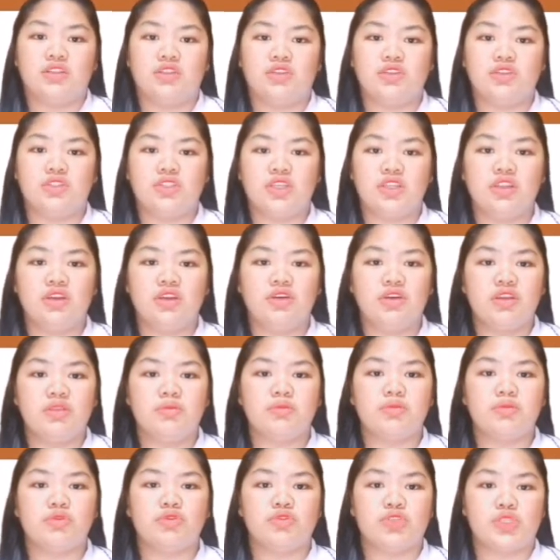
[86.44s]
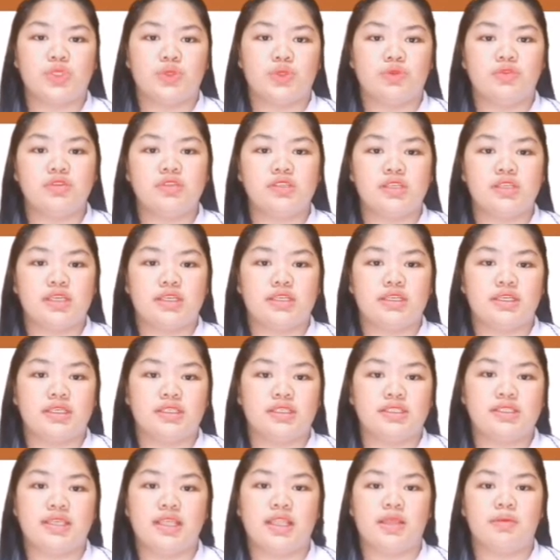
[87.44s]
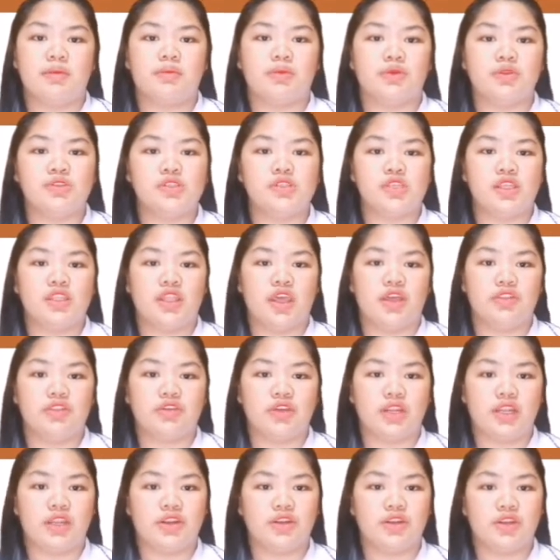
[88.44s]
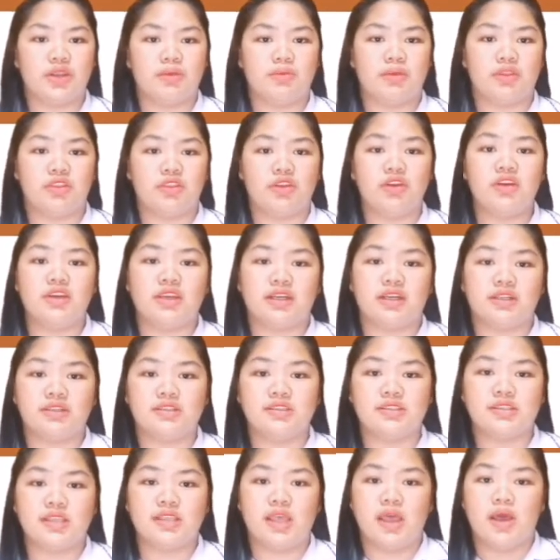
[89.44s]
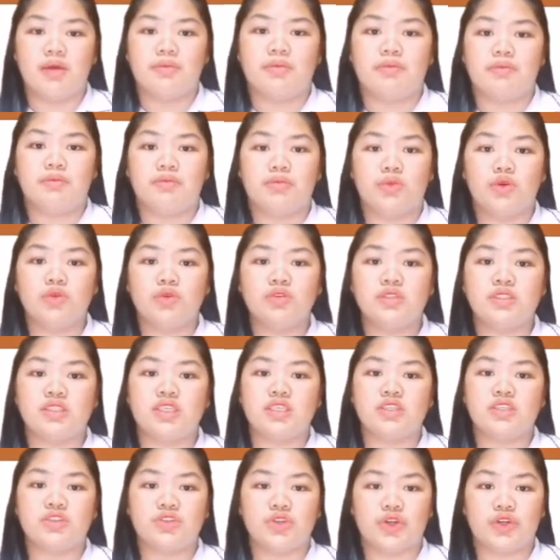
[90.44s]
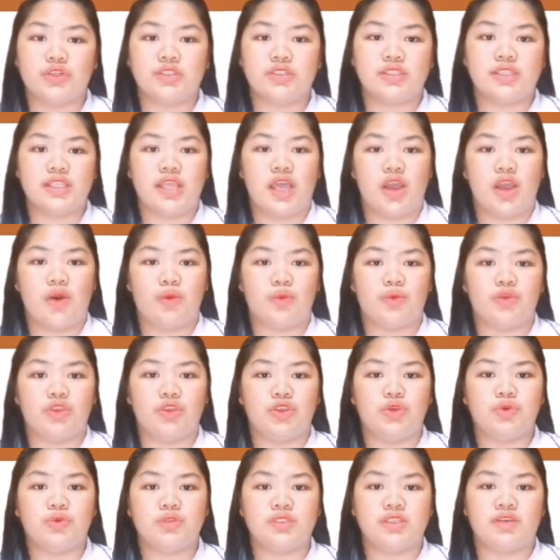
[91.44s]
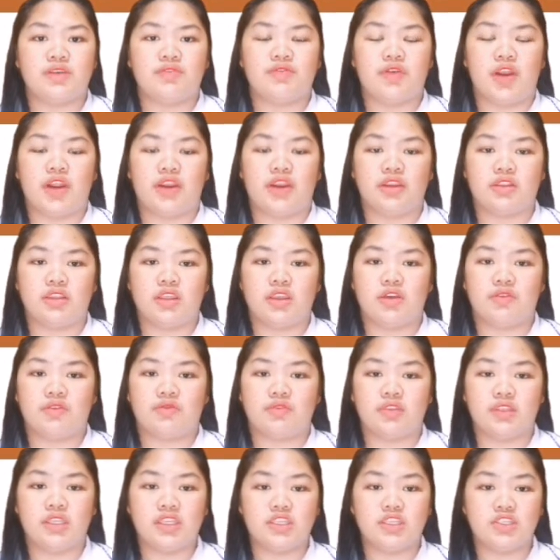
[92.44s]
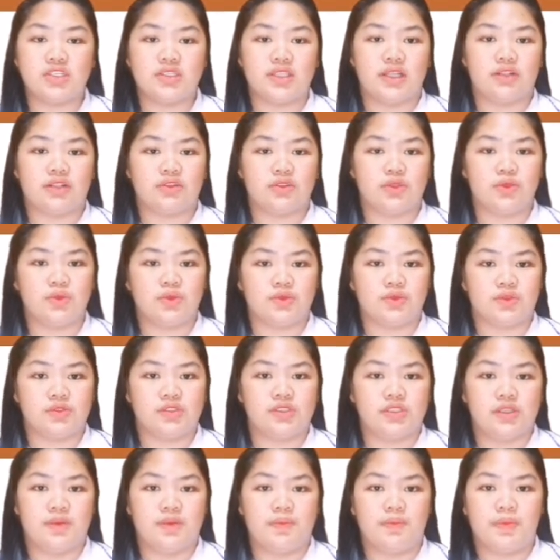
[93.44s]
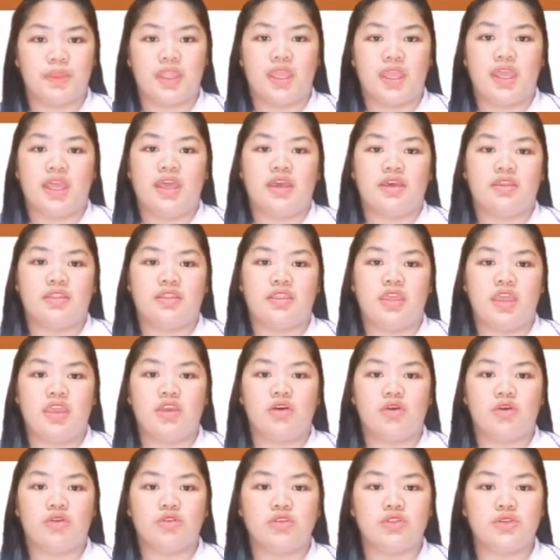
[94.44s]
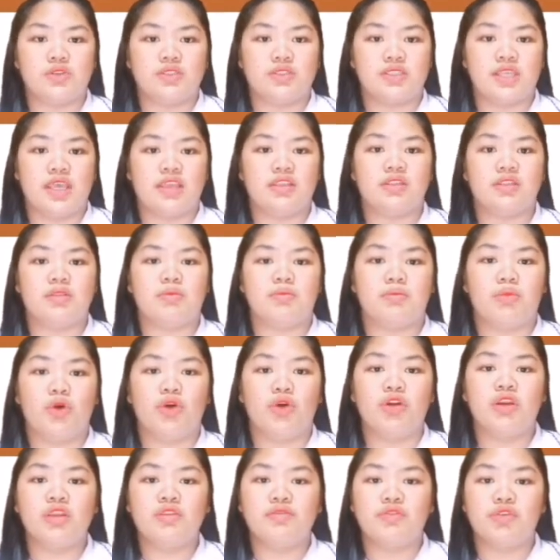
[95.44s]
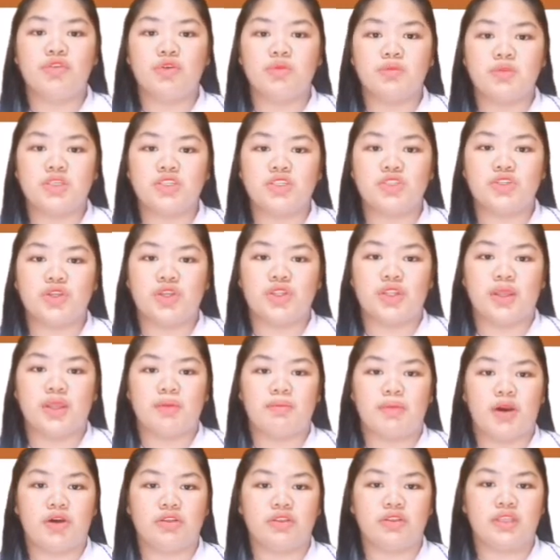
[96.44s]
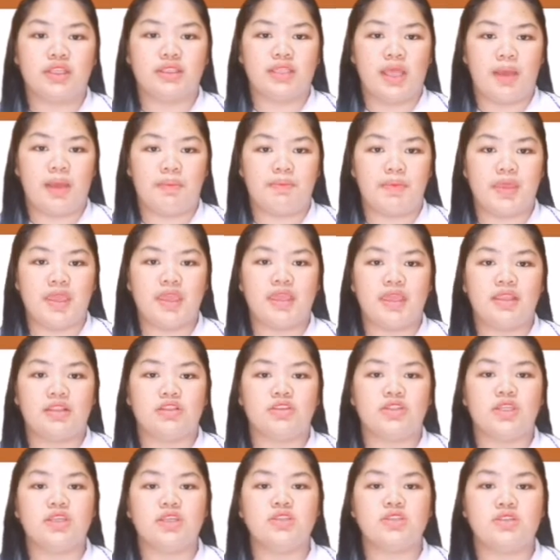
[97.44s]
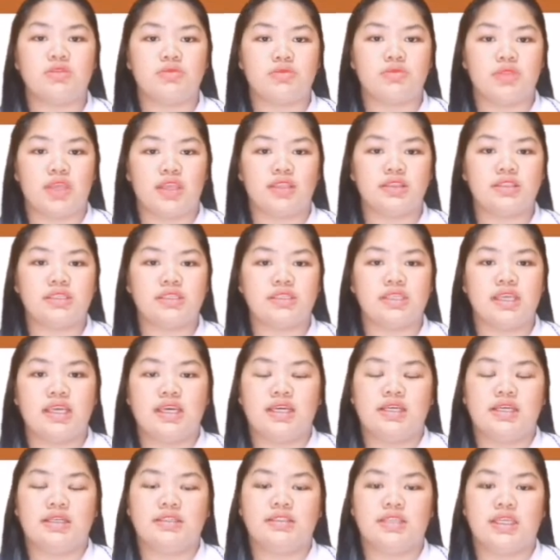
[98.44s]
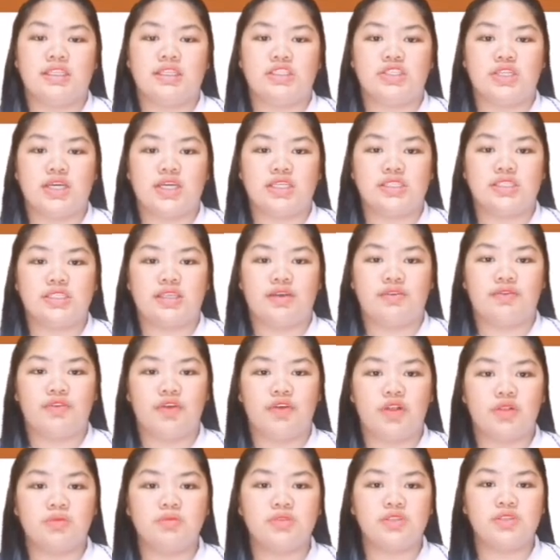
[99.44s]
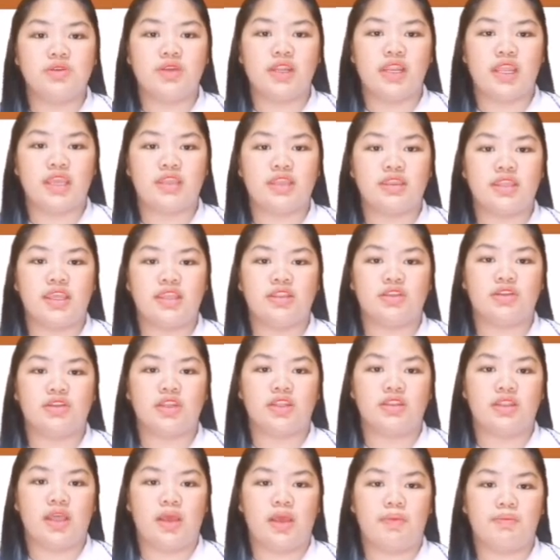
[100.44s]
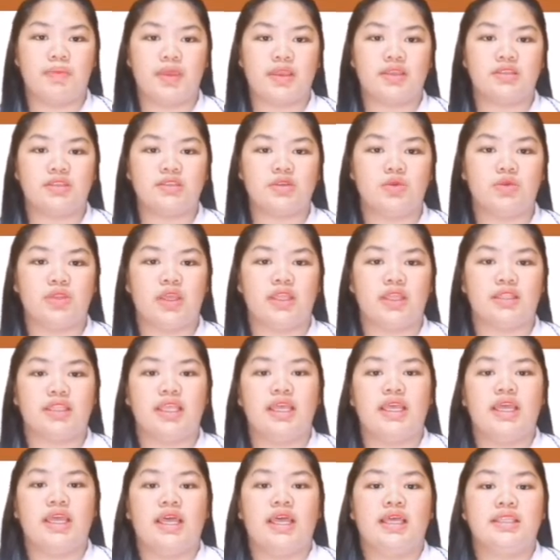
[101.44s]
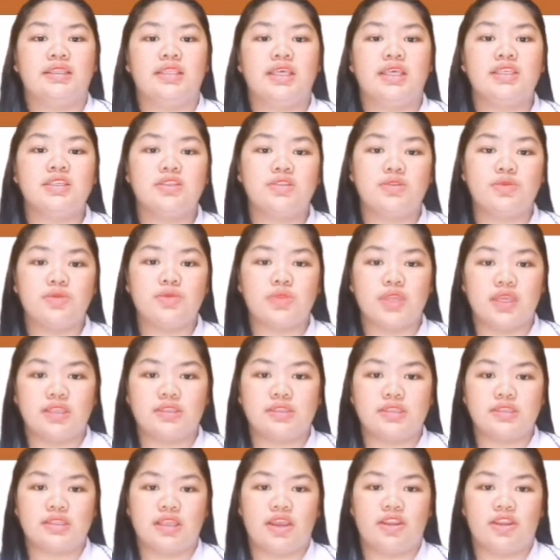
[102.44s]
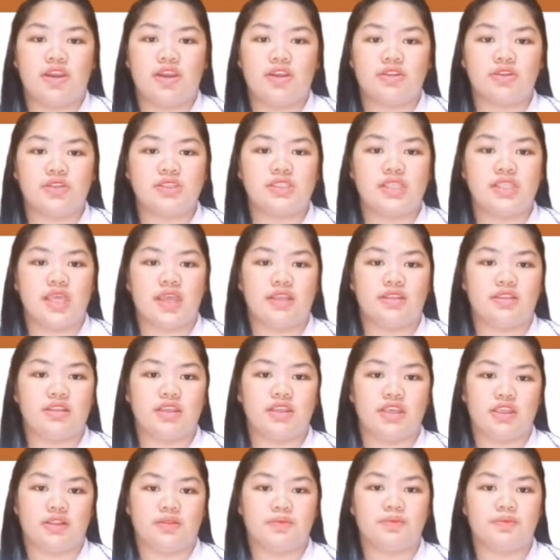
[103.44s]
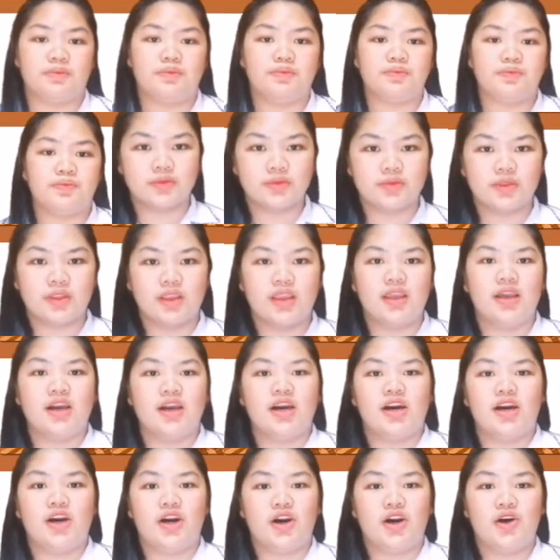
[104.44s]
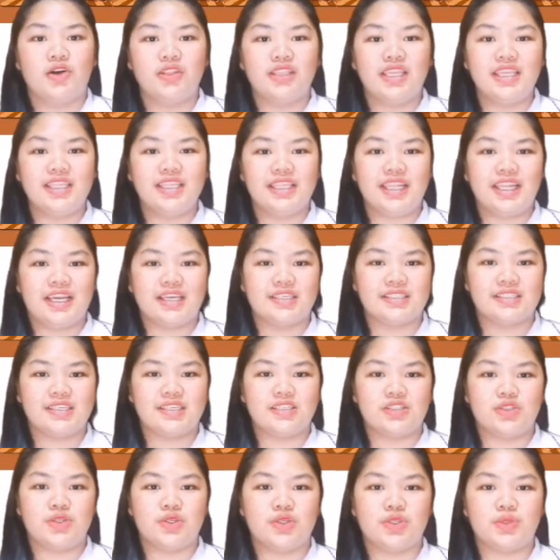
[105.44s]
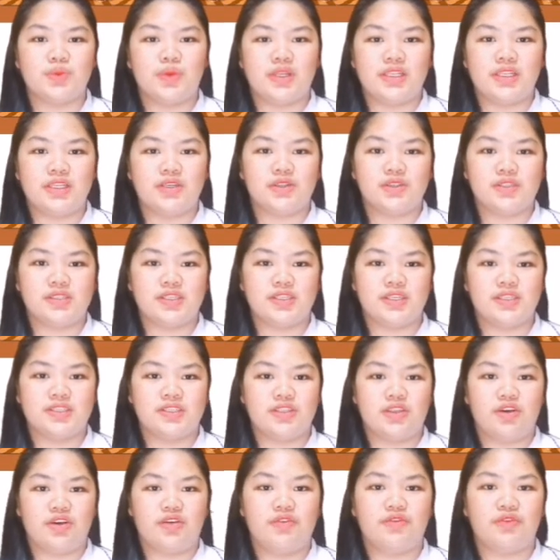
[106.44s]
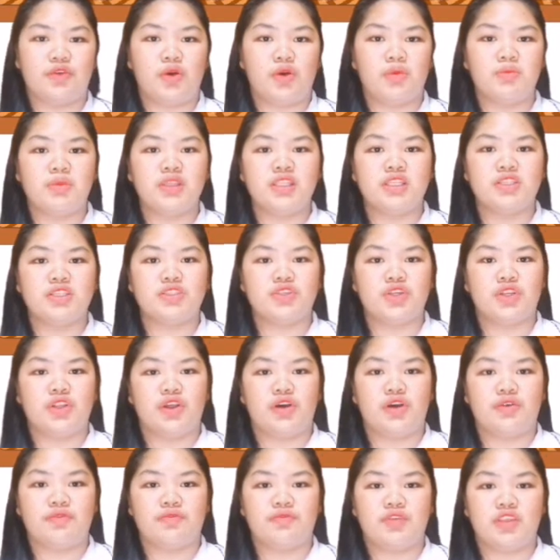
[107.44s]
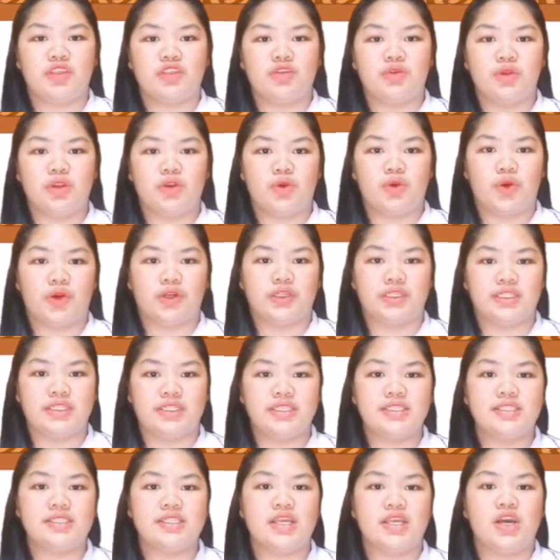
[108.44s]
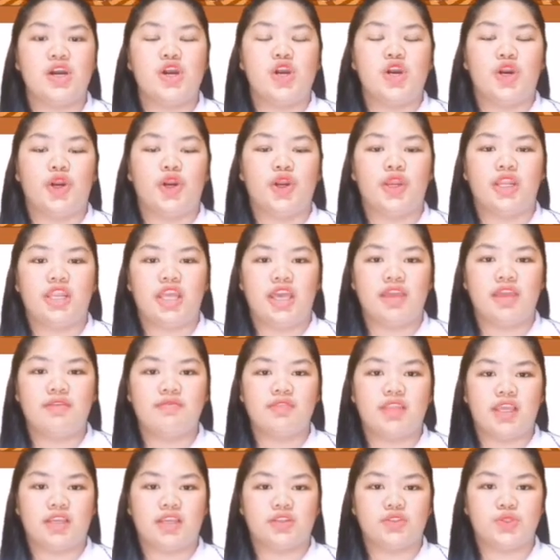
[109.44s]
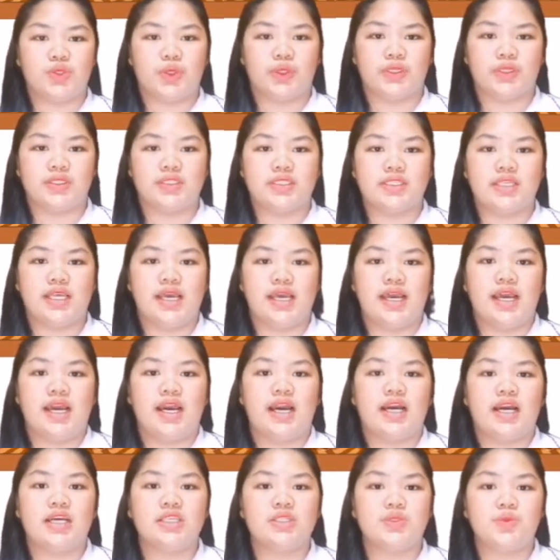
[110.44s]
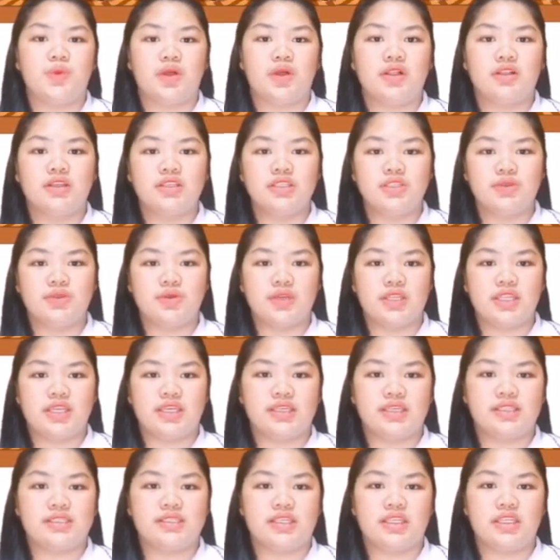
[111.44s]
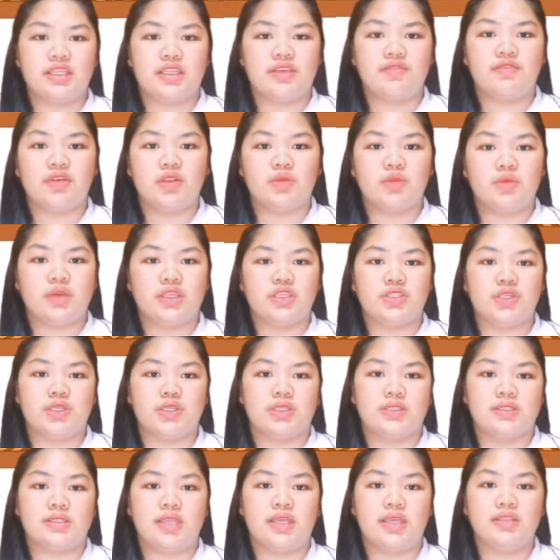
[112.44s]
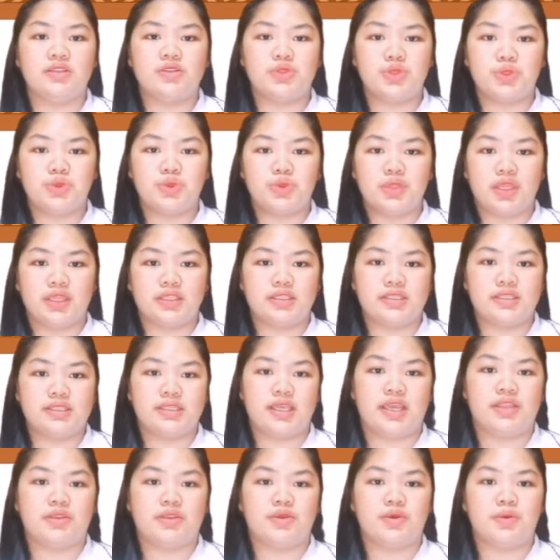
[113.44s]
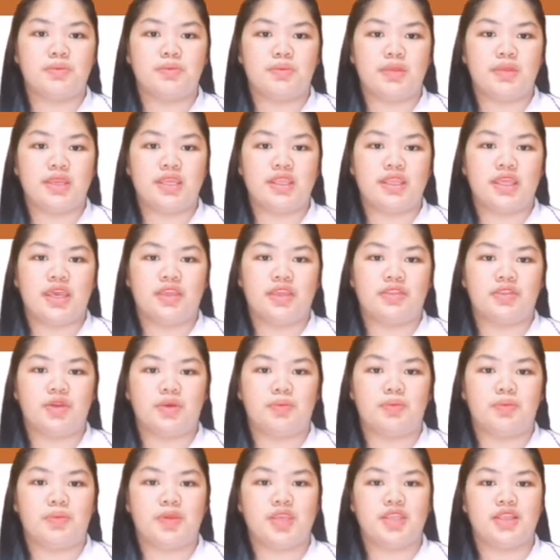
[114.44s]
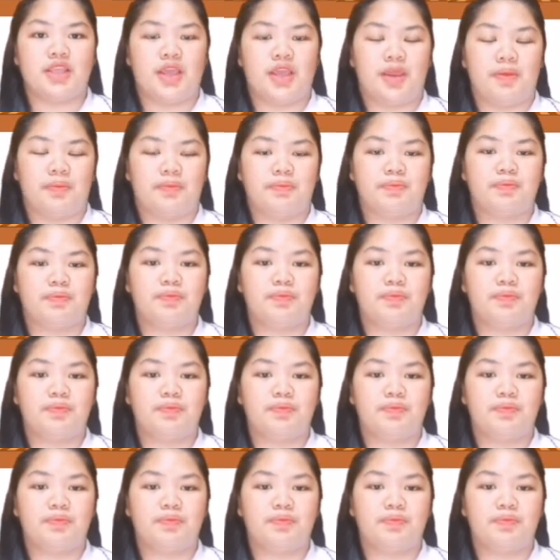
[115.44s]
To generate modules, syllabus, and other learning materials, most teachers now use a variety of digital tools. They also send more information about the topic to the students, such as films relating to the topic so that the students can understand it. Online classes usually consist of combination of video recordings or live lectures, as well as readings and evaluations that students can complete at their free time.